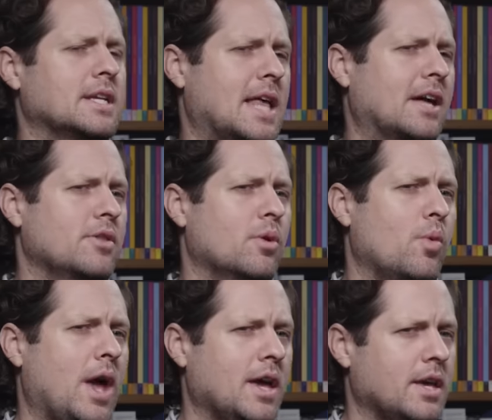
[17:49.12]
exactly the
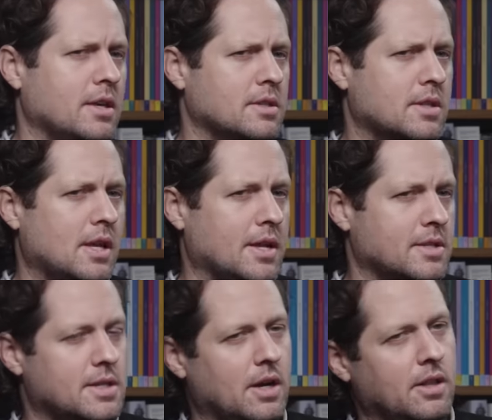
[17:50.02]
ways that
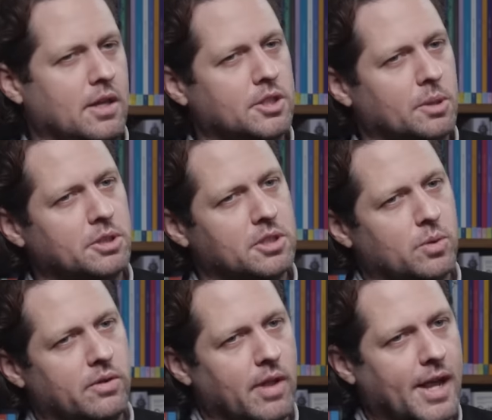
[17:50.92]
necessarily the Egyptians
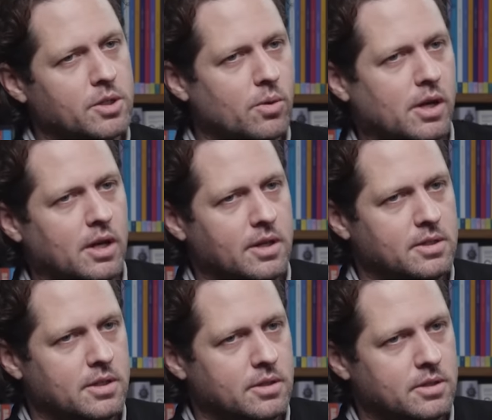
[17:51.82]
would have liked to
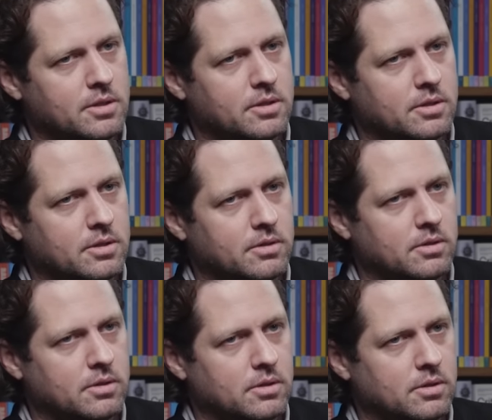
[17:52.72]
organize this
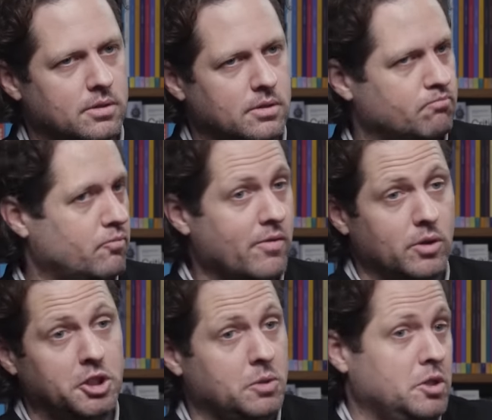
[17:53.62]

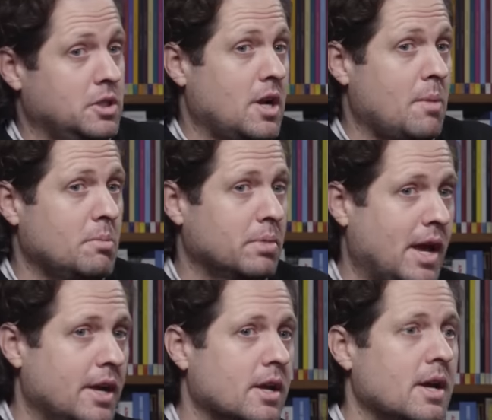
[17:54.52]
revolution, which has not been
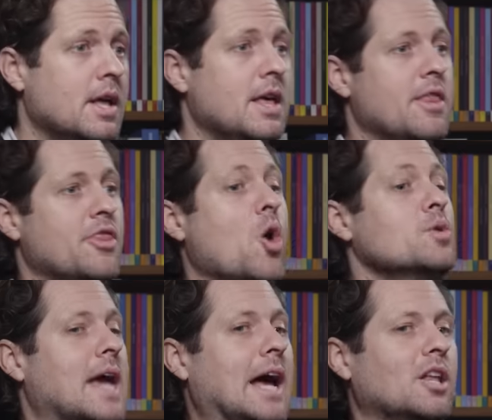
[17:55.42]
planned,
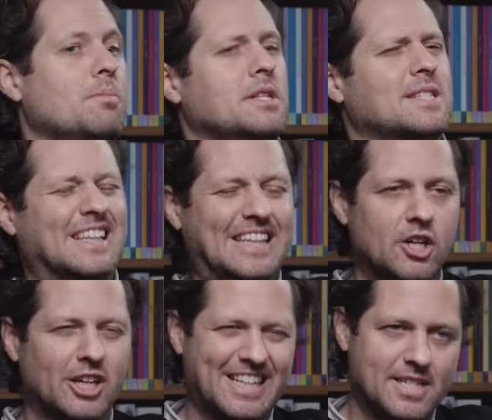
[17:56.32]
those elements, the
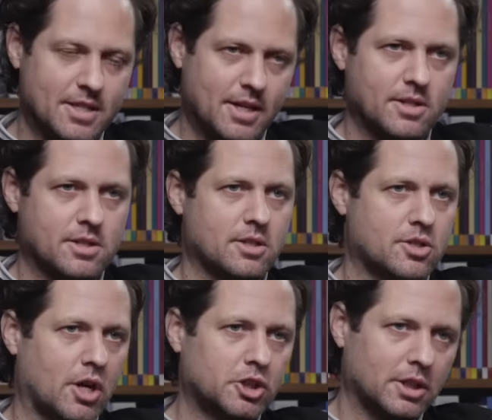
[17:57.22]
leaderlessness, the
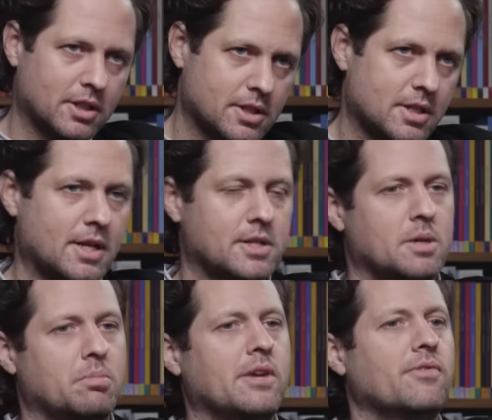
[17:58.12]
structurelessness,
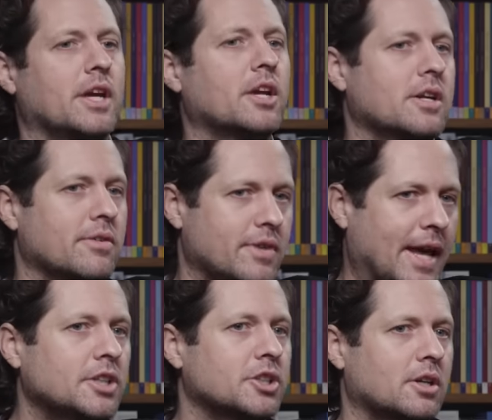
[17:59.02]
the prefigurative
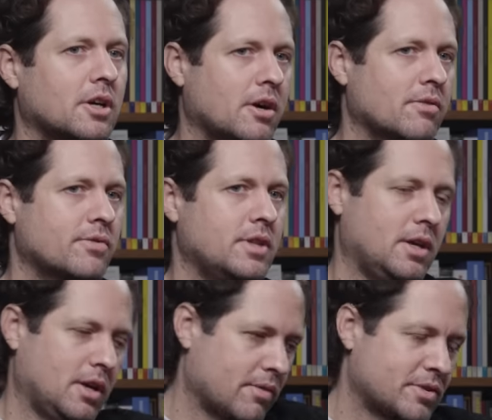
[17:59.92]
nature of
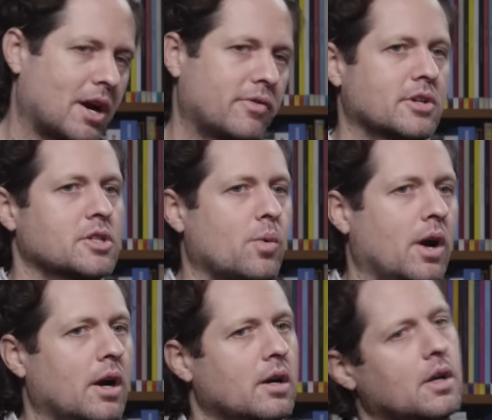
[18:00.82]
the of Tahrir
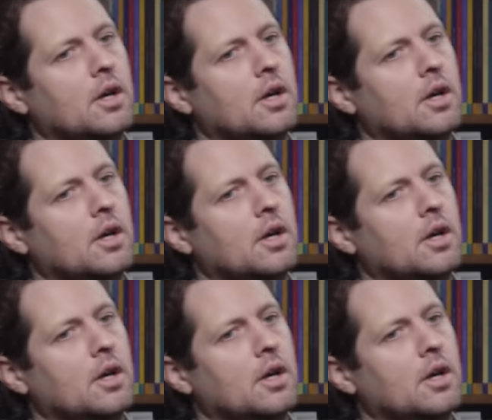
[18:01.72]
Square